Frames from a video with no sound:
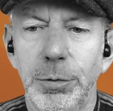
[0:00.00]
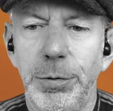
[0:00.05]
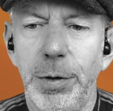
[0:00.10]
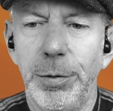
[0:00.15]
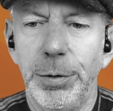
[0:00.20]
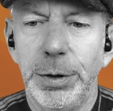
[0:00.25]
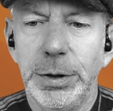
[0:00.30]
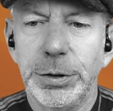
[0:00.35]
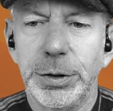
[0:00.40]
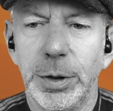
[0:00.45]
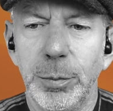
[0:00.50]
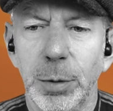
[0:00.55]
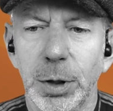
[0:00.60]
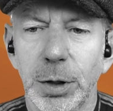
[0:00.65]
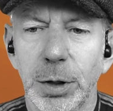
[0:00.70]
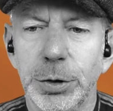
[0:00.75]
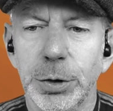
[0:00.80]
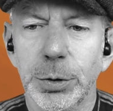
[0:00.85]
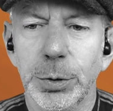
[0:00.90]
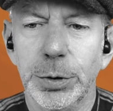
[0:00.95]
very
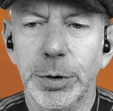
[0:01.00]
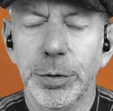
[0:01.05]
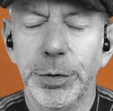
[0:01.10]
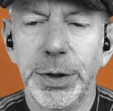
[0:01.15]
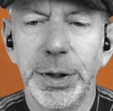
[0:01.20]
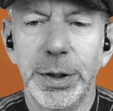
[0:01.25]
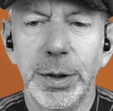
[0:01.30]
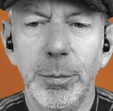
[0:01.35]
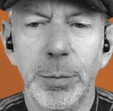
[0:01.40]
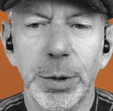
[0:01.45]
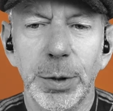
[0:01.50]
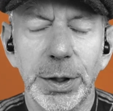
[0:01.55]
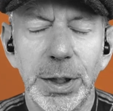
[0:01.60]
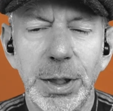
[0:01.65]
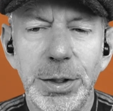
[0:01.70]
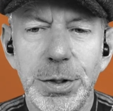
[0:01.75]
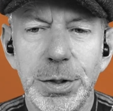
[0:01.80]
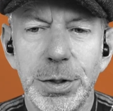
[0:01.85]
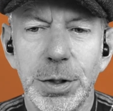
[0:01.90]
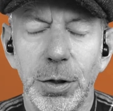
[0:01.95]
similar sort of thing, but
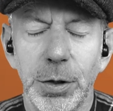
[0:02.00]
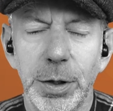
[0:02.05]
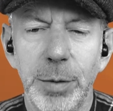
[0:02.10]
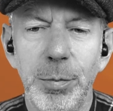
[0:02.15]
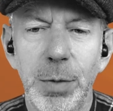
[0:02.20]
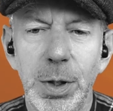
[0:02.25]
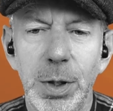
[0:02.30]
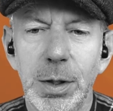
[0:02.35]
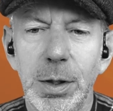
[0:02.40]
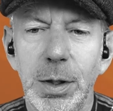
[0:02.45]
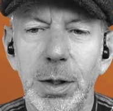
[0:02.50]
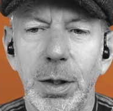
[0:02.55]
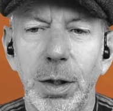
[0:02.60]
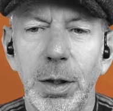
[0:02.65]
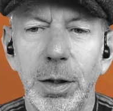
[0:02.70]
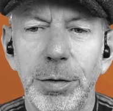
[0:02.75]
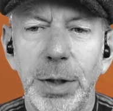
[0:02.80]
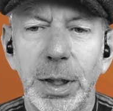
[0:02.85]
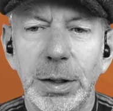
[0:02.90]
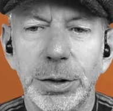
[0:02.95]
this time
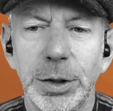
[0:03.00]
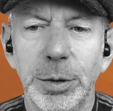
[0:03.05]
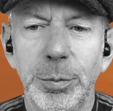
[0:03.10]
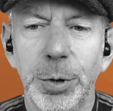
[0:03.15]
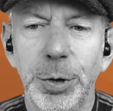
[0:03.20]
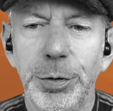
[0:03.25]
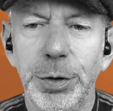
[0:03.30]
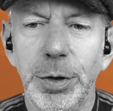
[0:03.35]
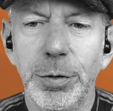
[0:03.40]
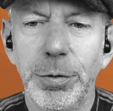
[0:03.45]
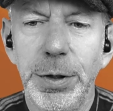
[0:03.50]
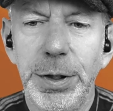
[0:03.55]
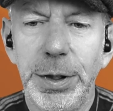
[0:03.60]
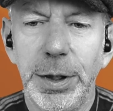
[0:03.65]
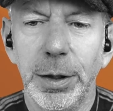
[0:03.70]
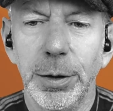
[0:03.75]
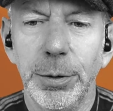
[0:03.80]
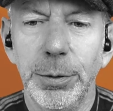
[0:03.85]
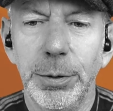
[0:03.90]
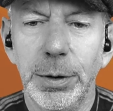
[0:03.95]
I've actually moved the
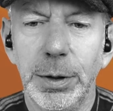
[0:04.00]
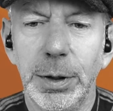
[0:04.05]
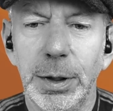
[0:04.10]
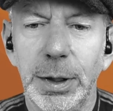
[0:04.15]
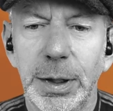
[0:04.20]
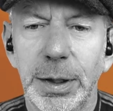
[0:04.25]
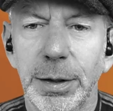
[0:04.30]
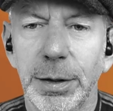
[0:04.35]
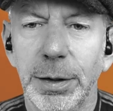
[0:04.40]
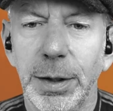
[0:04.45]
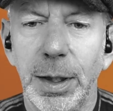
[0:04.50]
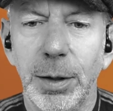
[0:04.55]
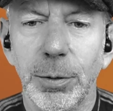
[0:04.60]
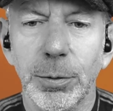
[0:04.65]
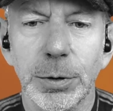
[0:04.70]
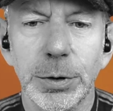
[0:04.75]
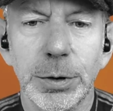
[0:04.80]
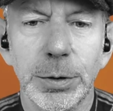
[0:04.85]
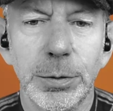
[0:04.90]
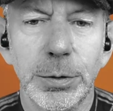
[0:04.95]
video in and
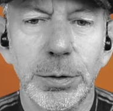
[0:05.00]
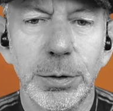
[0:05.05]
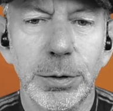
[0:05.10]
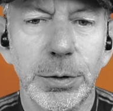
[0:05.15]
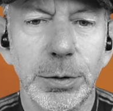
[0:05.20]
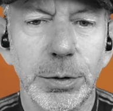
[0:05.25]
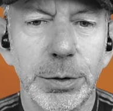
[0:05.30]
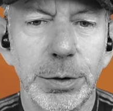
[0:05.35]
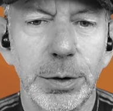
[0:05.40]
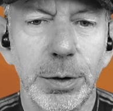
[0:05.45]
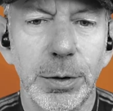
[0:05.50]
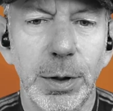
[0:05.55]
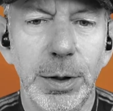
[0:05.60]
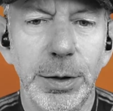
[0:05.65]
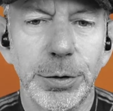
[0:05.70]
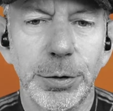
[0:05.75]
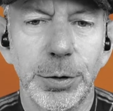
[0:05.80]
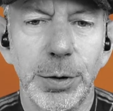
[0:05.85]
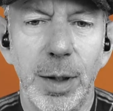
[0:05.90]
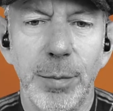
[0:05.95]
out. So
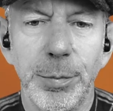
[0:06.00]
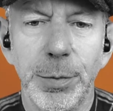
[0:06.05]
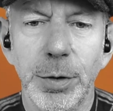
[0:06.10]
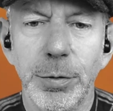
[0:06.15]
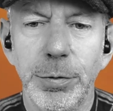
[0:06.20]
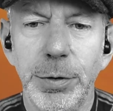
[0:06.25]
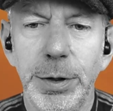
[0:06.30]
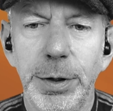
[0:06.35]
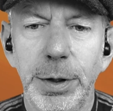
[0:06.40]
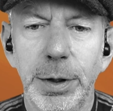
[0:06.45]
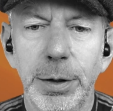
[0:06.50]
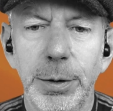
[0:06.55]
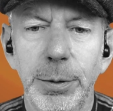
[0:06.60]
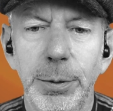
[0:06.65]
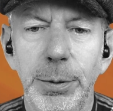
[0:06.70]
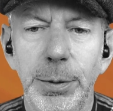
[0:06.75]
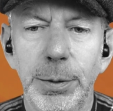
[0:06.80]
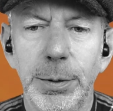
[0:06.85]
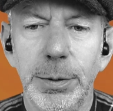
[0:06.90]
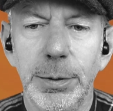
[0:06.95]
let's grab the
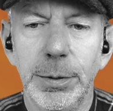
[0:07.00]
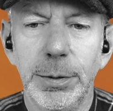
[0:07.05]
video.